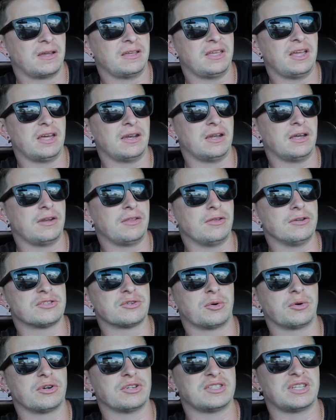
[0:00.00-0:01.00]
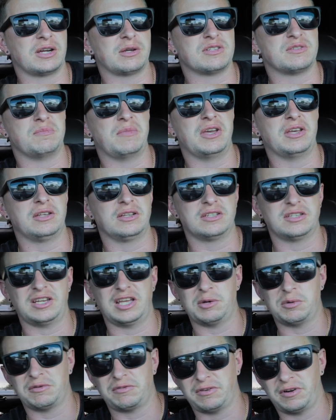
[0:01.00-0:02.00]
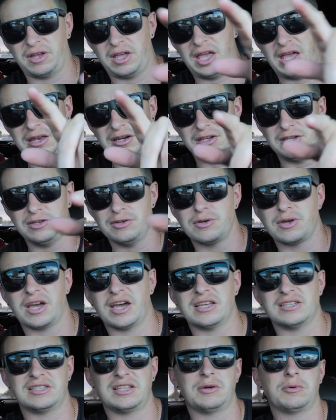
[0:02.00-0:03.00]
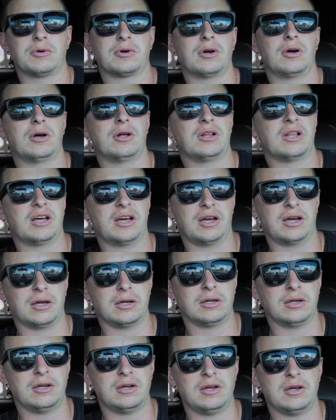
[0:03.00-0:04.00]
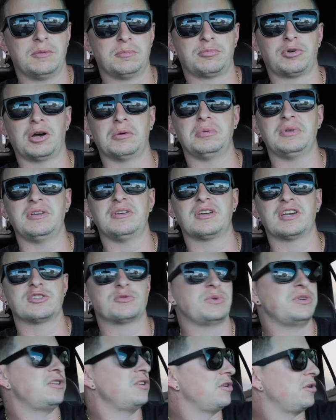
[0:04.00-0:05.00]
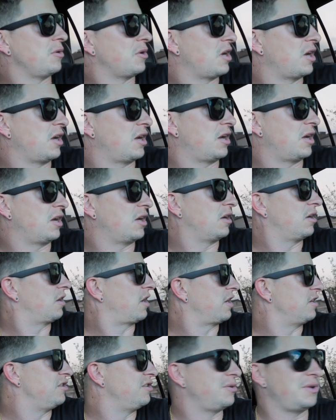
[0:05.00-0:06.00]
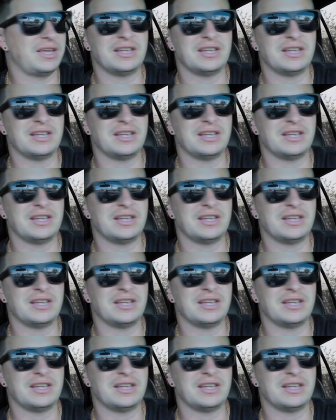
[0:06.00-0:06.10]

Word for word: Yeah, none of those orders that I was mailing today were for any of you guys. They were all, probably because we do, I do